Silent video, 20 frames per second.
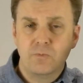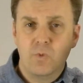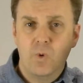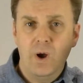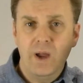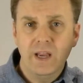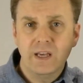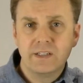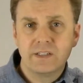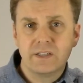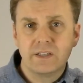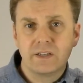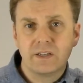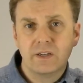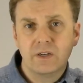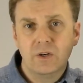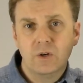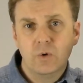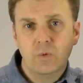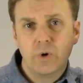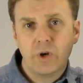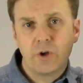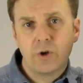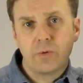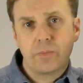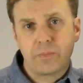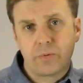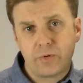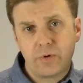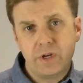Why is it we all
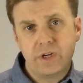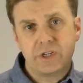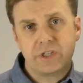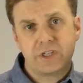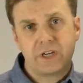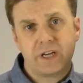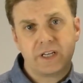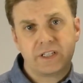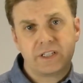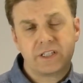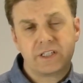appreciate